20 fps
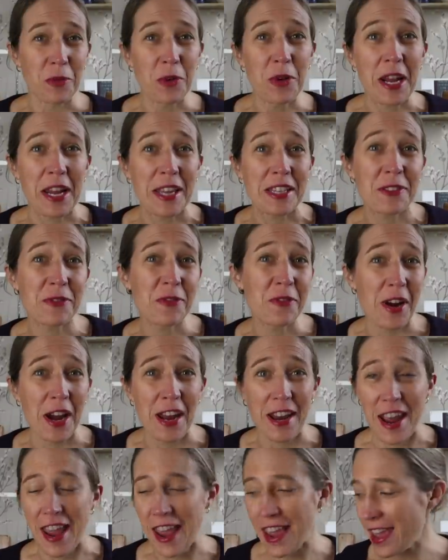It's
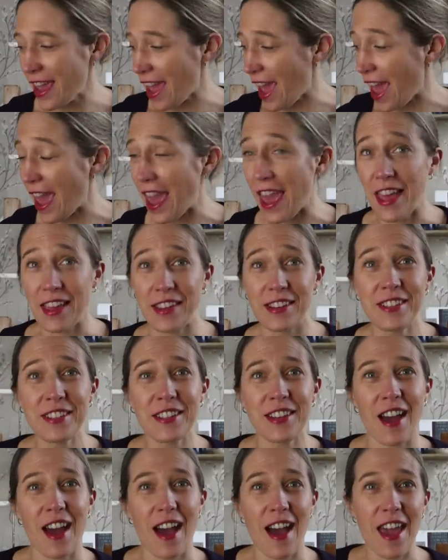Friday
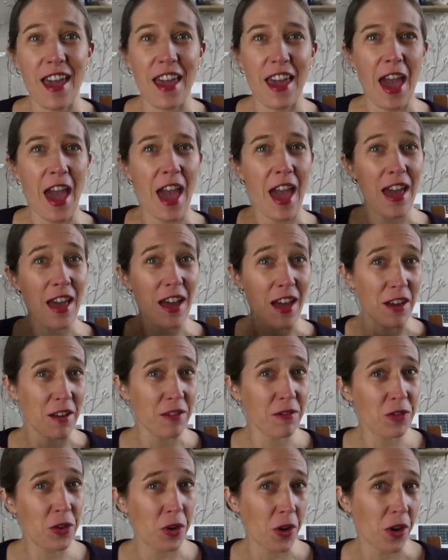and I
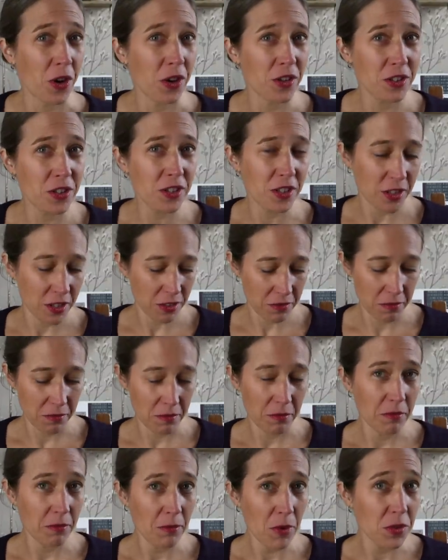have got
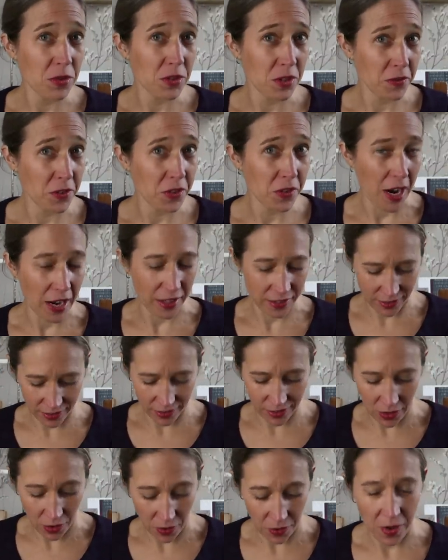most of a dress,
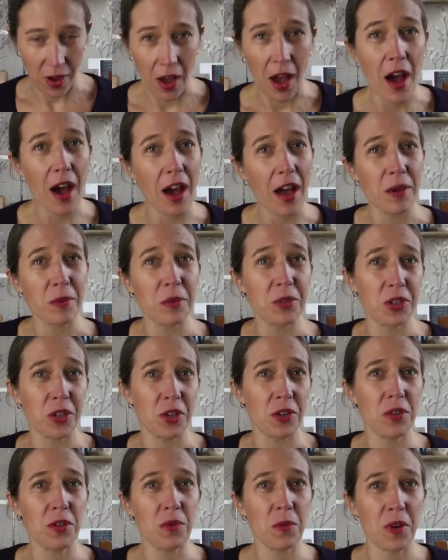so I will
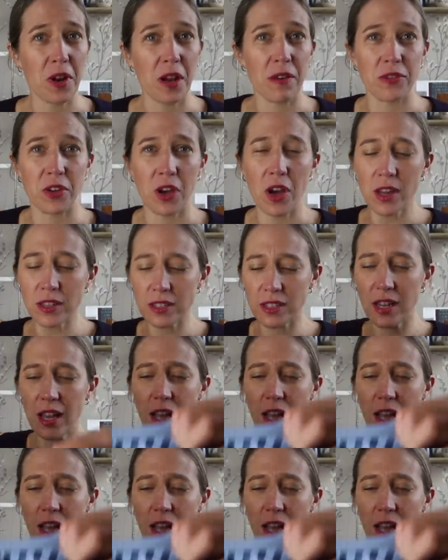show you what I've got.